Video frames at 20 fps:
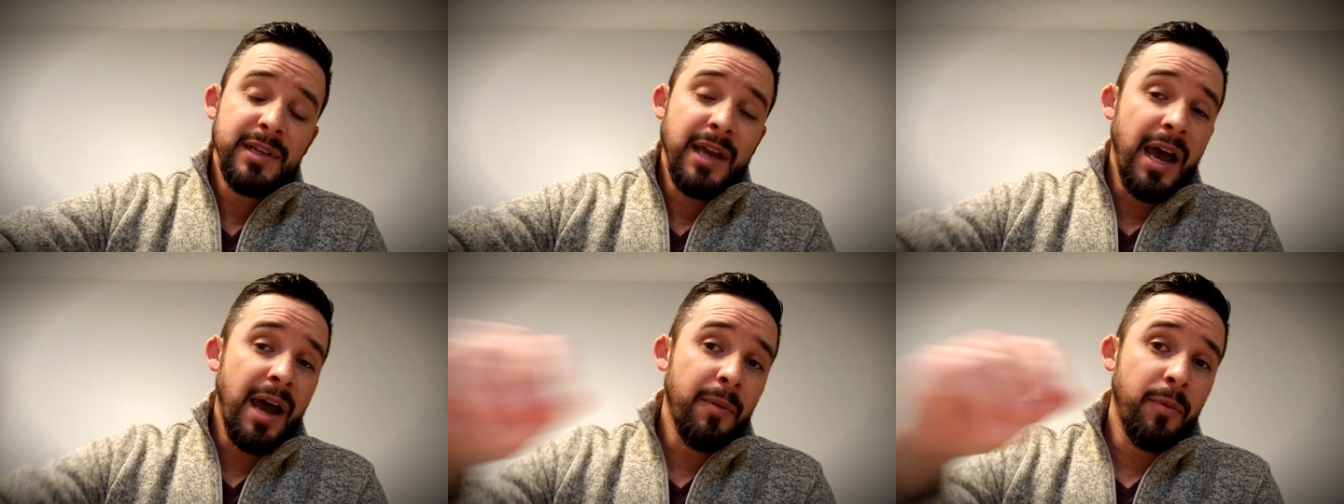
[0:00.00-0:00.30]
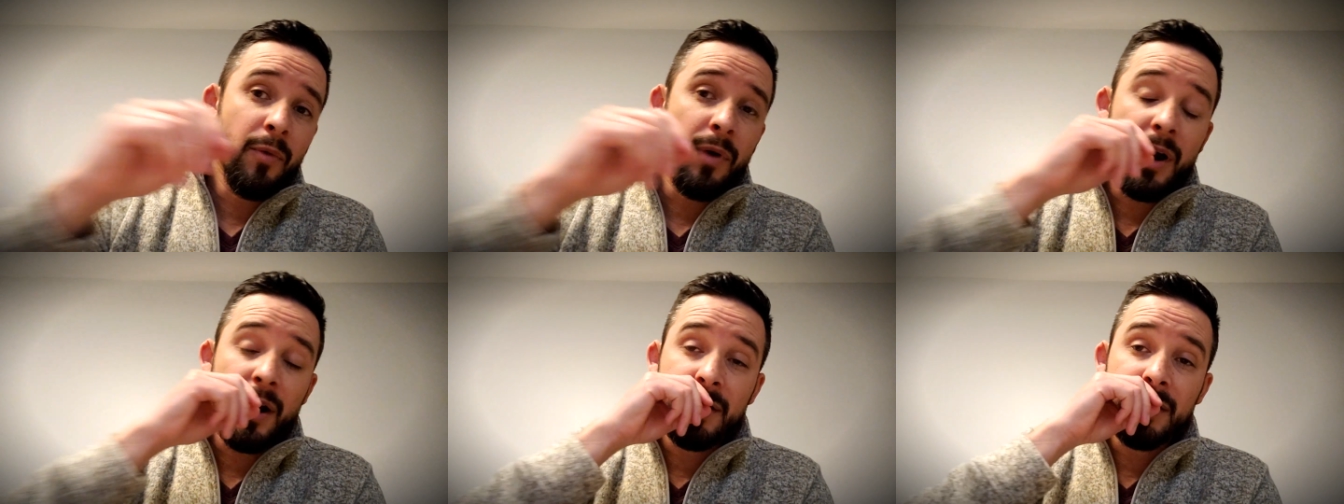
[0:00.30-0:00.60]

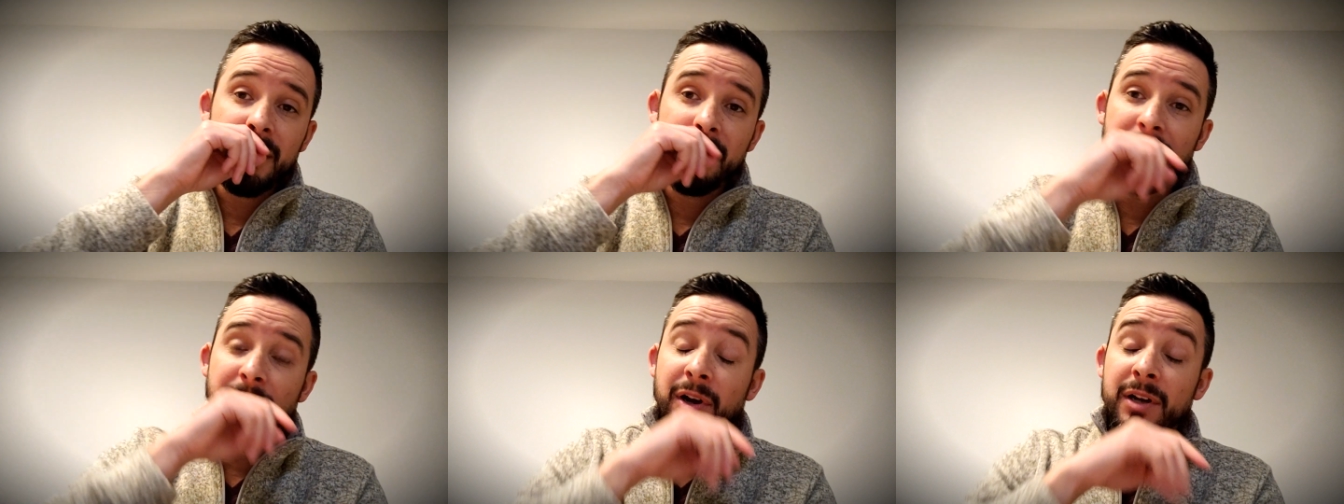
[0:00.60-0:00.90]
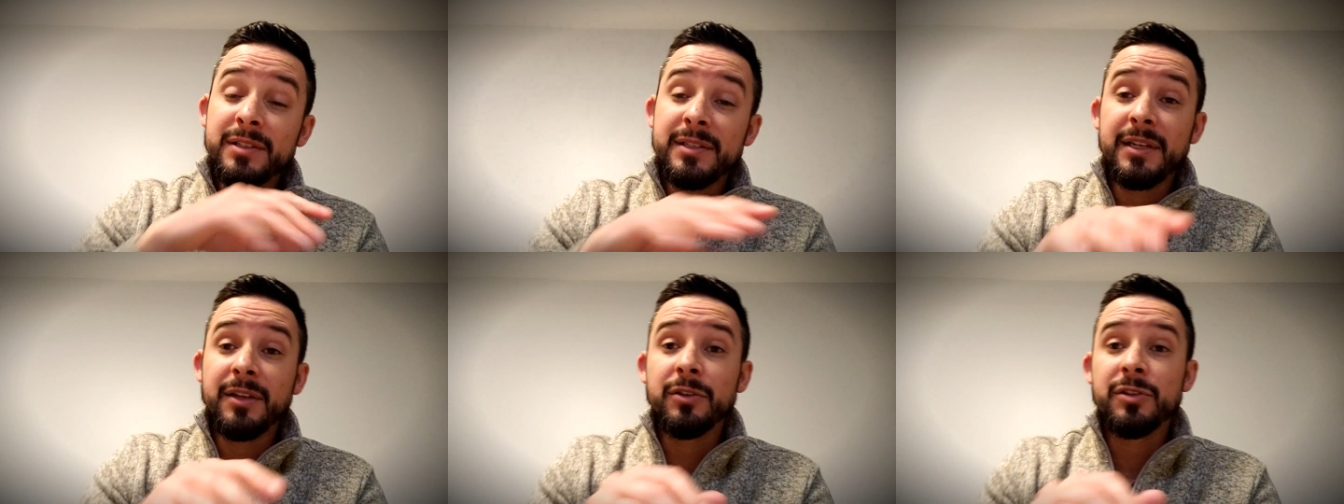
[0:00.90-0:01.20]
topwater,
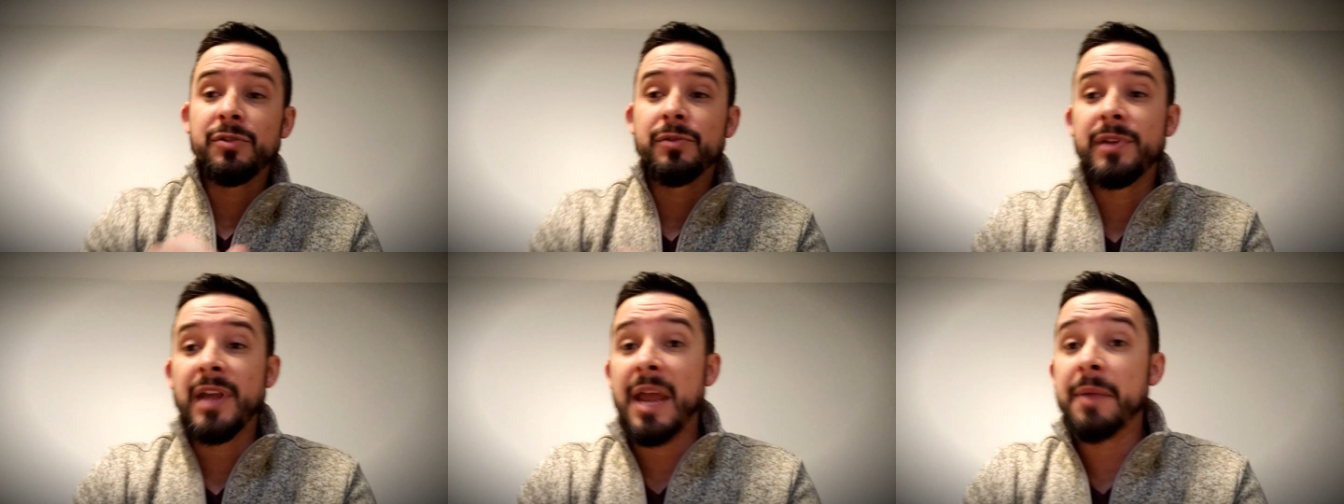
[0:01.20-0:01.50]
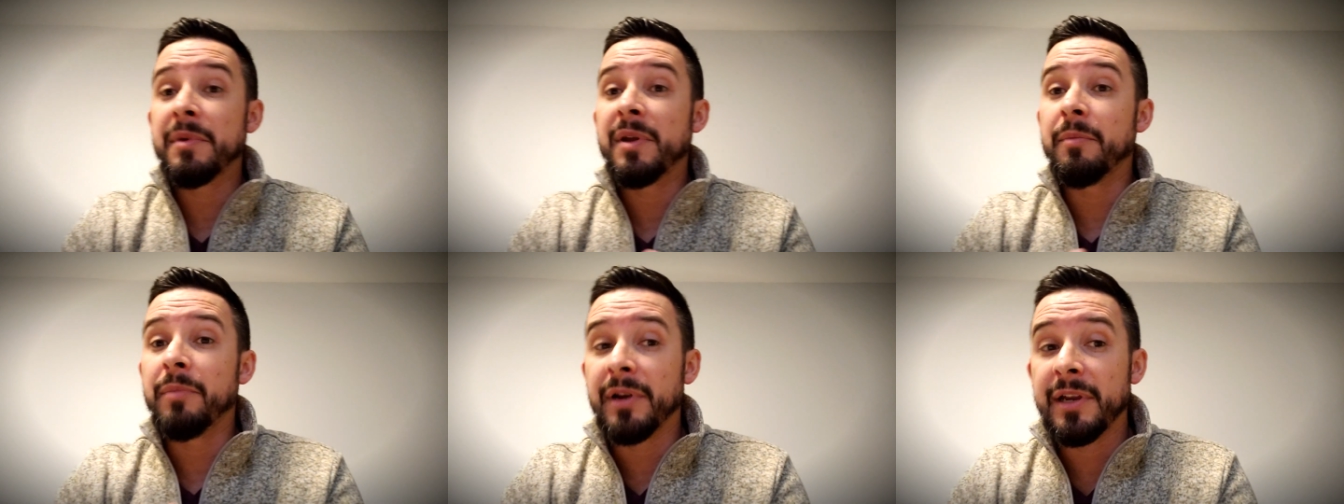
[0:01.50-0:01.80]
bucktails, you name it,